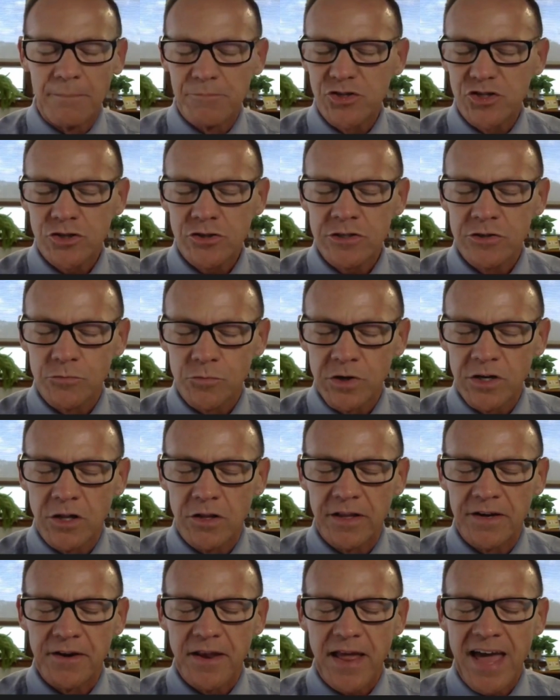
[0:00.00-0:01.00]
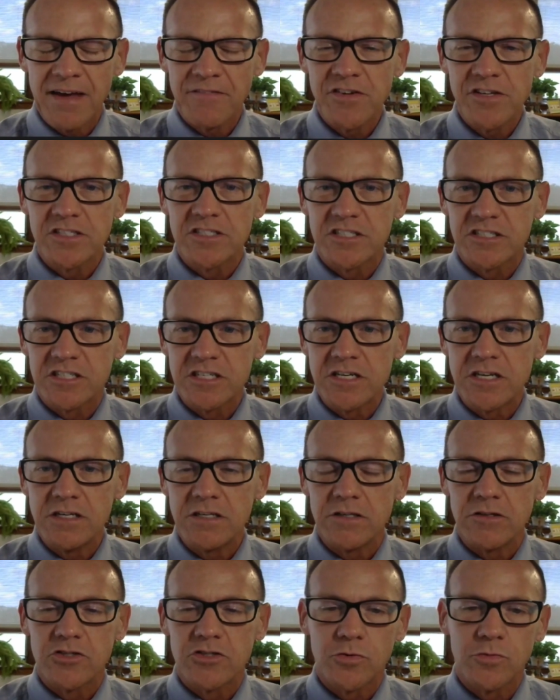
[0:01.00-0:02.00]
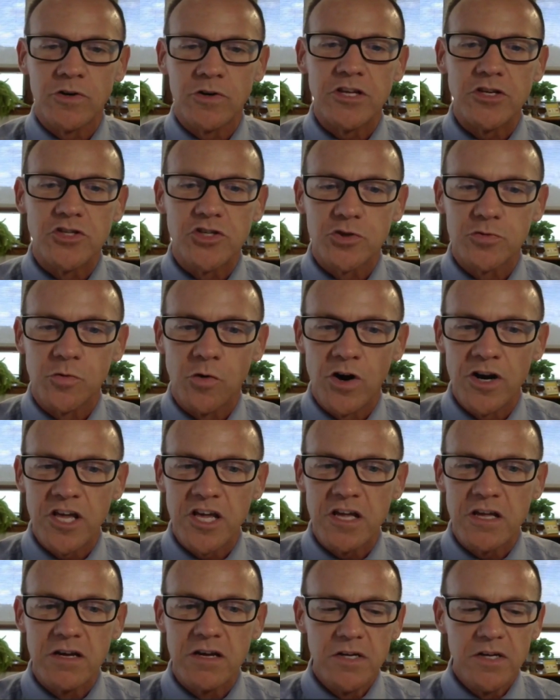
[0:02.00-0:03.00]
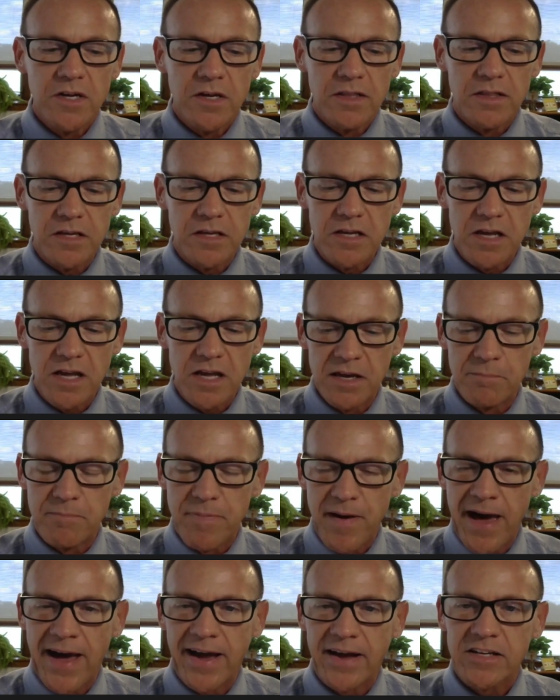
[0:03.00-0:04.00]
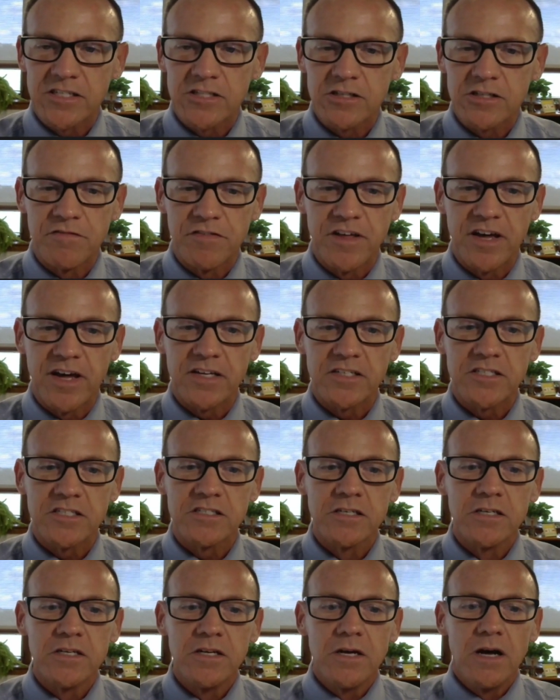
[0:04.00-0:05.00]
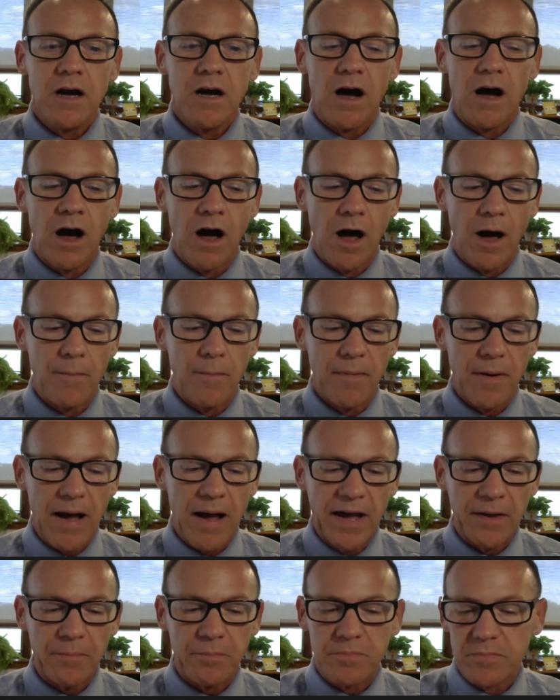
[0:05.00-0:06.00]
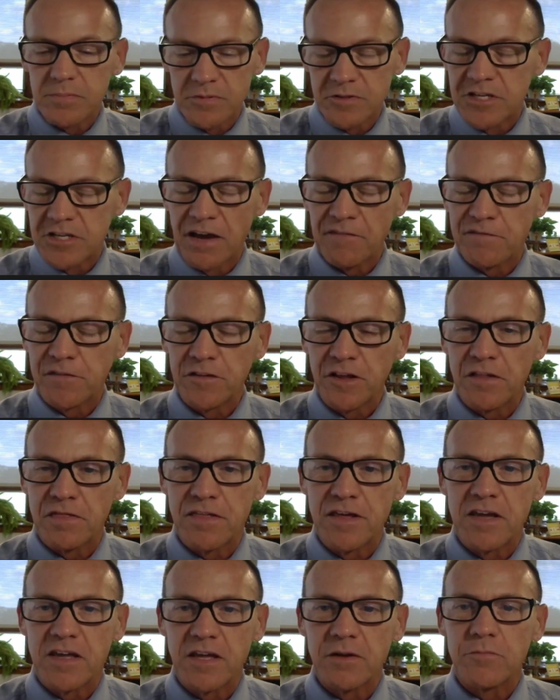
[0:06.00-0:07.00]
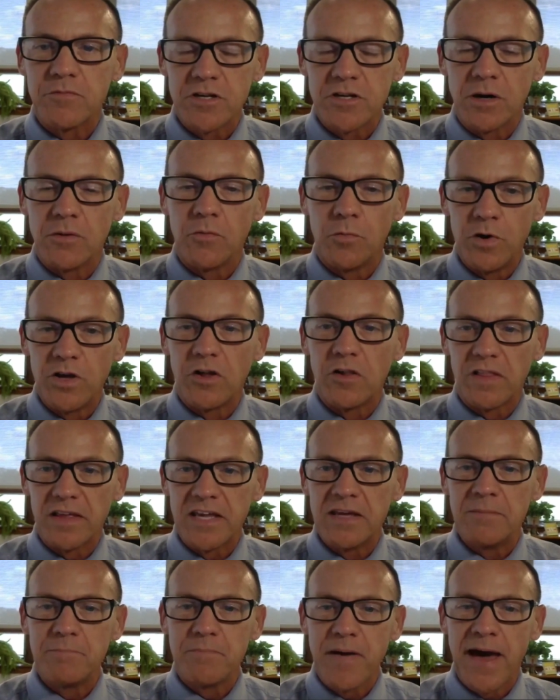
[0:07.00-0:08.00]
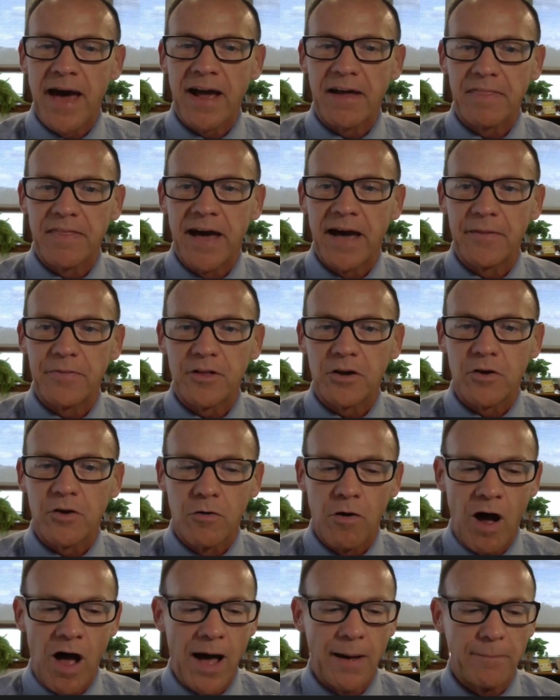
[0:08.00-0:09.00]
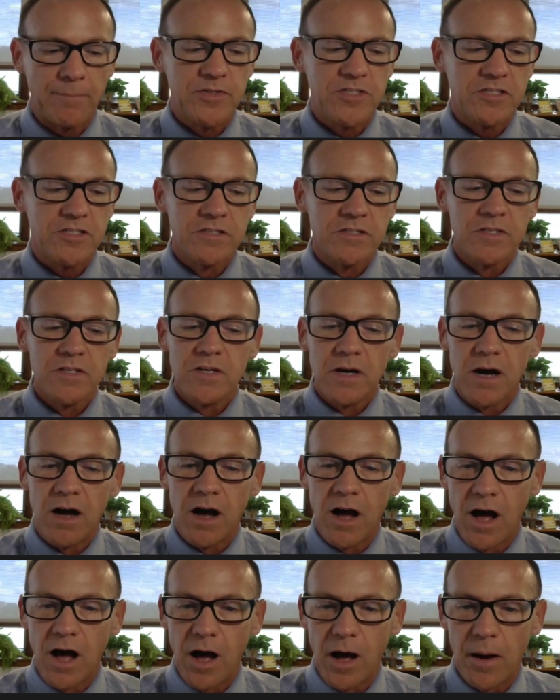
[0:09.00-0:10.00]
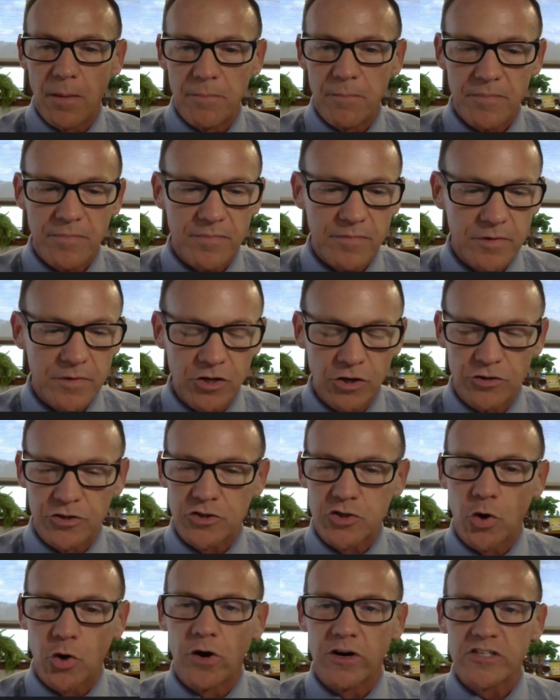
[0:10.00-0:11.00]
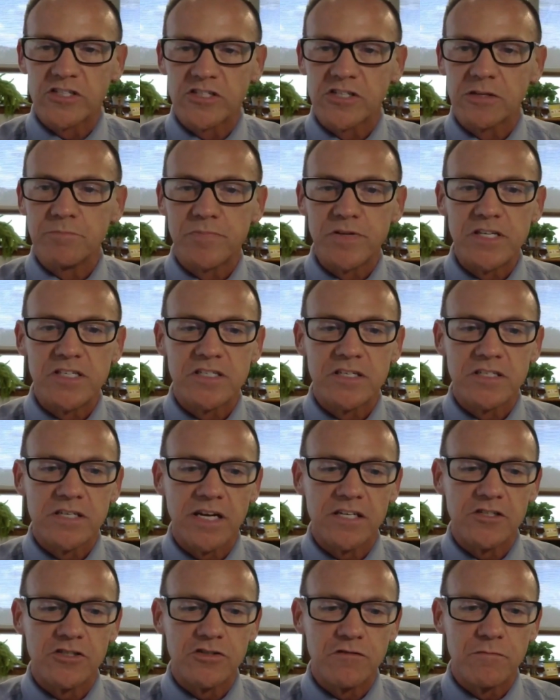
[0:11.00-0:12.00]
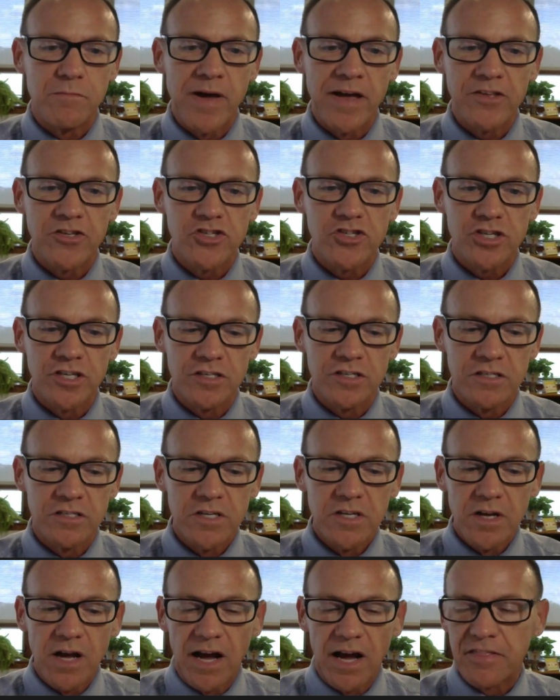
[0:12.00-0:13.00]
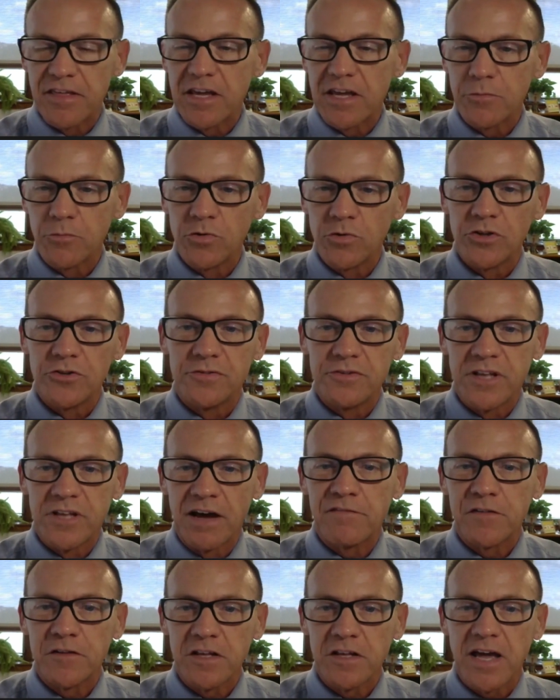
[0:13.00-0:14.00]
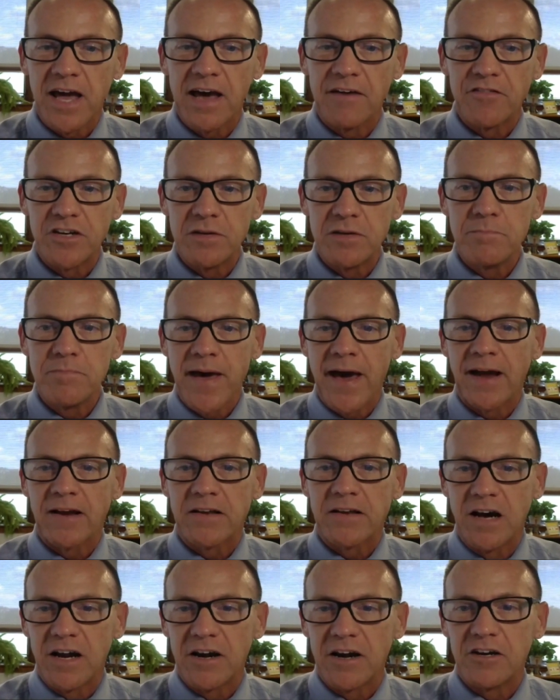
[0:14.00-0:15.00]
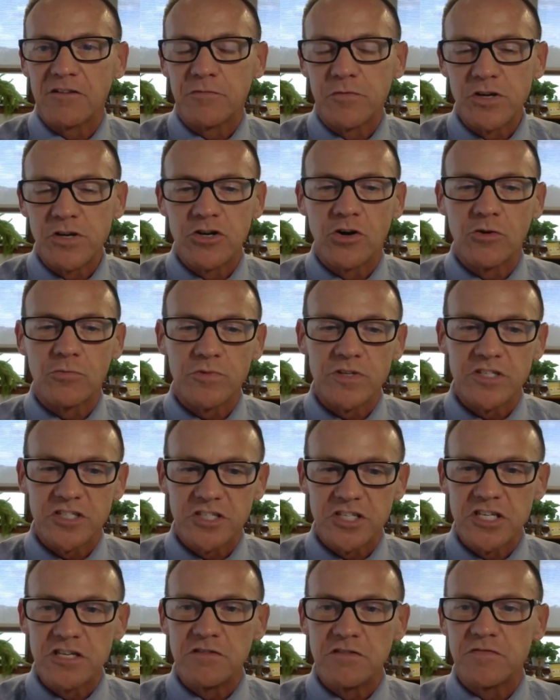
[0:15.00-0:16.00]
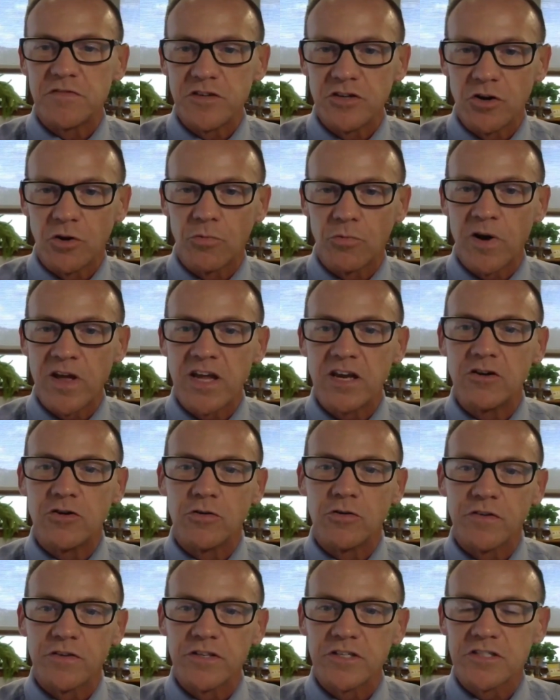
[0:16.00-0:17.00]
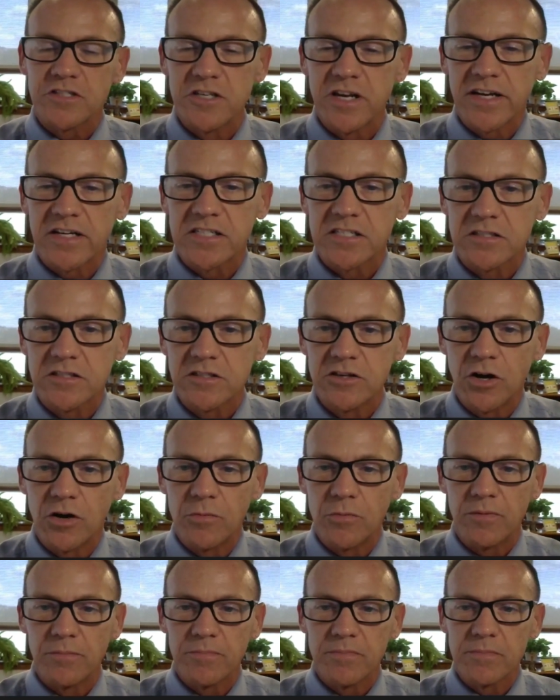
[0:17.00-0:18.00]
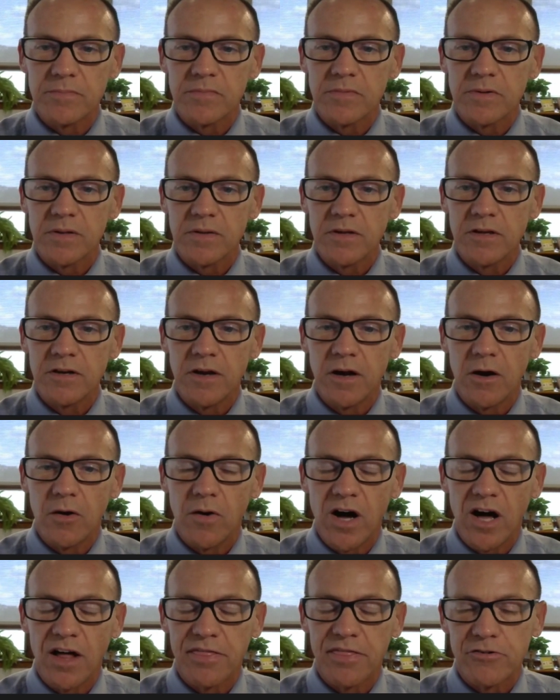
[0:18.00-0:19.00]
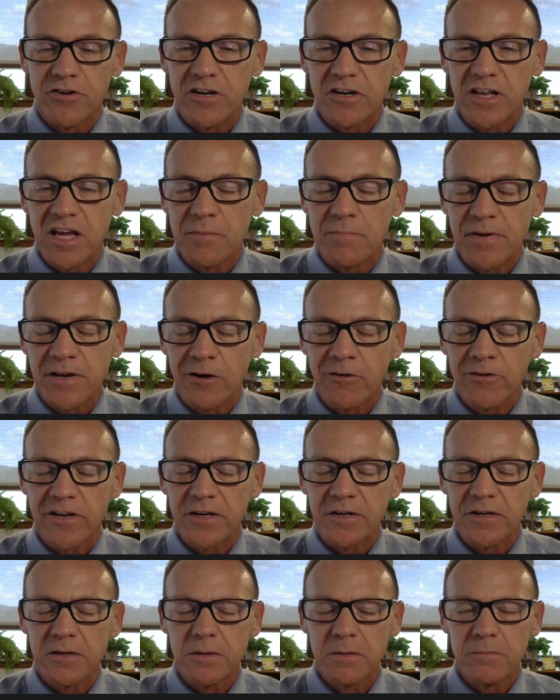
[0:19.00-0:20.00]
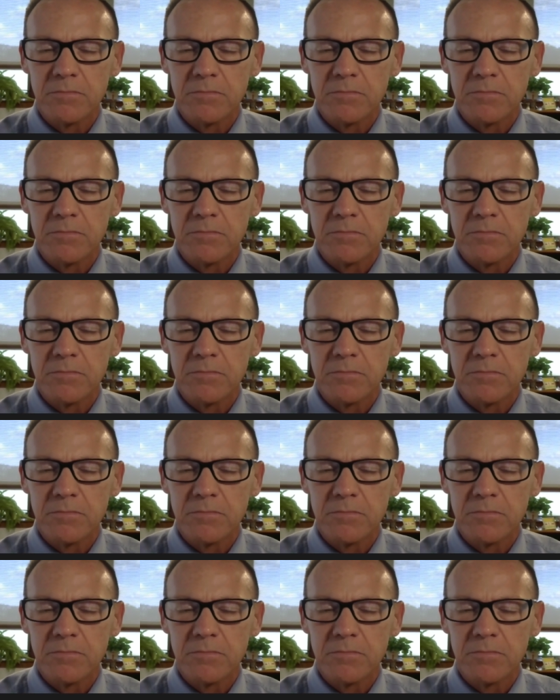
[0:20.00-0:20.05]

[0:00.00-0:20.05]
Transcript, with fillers: I'm sure it will. And having seen in 2020 the impacts of this, um, I definitely think it will impact that. The crops, um, you know, the tourism pieces, as you've mentioned, I think it will definitely have an impact on it if we don't receive, you know, rain over this next, you know, you know, 30 day period.